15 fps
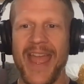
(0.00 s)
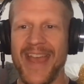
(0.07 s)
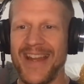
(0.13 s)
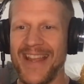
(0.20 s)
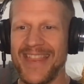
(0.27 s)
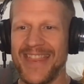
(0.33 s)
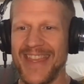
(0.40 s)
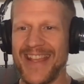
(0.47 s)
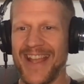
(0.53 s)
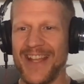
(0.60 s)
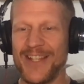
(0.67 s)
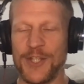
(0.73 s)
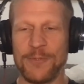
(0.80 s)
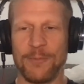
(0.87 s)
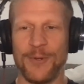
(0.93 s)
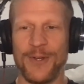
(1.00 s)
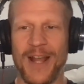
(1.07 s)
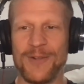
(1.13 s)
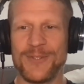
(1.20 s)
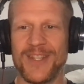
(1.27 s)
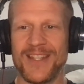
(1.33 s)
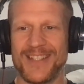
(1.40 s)
And I think I just
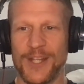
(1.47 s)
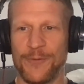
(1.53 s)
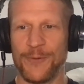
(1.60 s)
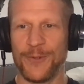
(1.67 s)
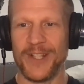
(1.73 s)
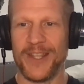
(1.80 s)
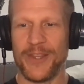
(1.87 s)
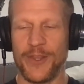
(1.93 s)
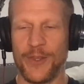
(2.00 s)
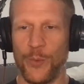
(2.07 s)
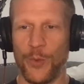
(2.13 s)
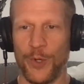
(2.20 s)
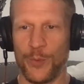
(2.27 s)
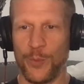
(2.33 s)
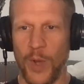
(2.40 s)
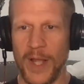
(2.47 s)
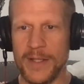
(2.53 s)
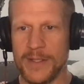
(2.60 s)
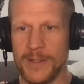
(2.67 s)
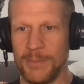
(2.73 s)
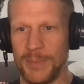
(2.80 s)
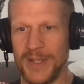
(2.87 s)
pronounce it differently than the word
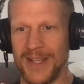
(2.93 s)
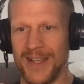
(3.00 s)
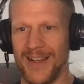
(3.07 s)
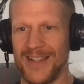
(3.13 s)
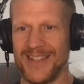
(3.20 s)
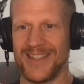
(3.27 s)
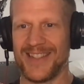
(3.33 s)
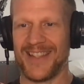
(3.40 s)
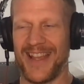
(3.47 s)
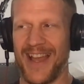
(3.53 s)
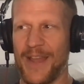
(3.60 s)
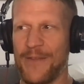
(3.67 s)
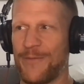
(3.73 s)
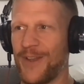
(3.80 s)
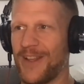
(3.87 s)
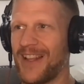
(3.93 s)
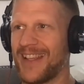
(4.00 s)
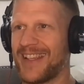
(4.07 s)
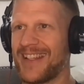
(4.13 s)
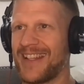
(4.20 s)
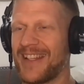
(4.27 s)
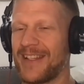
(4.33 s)
what because I feel
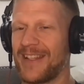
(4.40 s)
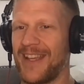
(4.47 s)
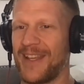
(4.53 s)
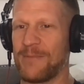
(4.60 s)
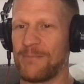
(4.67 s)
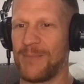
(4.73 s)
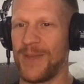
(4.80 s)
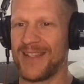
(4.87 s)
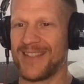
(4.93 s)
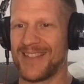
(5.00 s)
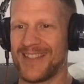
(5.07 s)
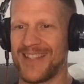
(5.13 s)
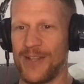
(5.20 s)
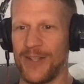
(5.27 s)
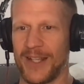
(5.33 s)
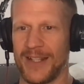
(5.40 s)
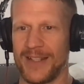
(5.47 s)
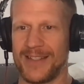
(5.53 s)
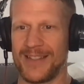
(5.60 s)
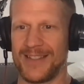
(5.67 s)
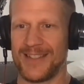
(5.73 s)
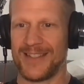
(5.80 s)
like it makes it sound like a
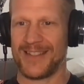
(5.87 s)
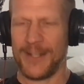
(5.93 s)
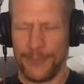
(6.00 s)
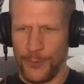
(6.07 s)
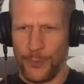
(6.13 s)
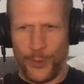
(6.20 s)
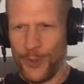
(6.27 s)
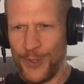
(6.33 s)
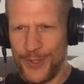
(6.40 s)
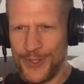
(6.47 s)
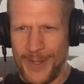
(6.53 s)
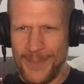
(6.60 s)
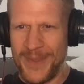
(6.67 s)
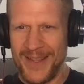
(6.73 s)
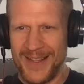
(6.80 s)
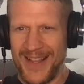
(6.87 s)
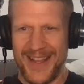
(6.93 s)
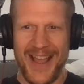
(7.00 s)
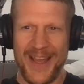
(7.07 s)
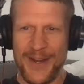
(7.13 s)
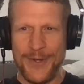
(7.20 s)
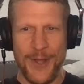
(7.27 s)
different word or something.
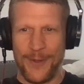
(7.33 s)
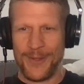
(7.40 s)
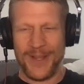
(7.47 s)
Like I don't know.